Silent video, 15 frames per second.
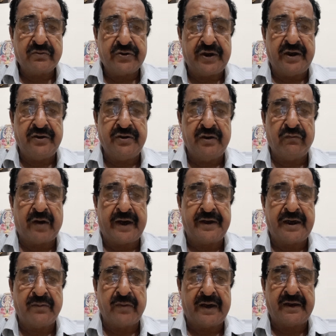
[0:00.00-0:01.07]
change in
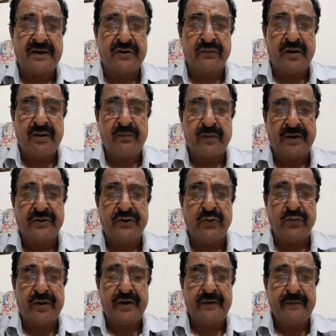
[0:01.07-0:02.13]
yt minus 1 plus
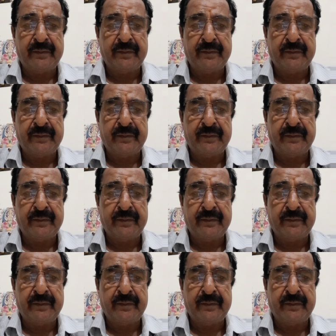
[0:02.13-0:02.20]
ut.